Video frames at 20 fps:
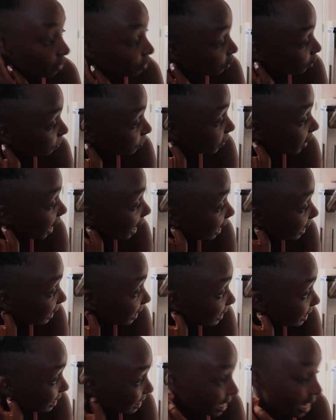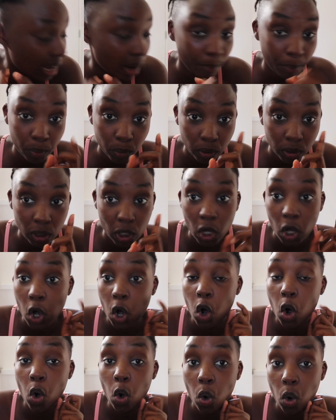from the island as a couple
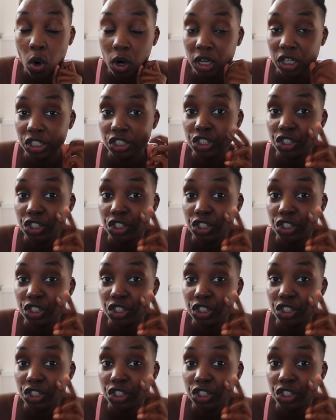or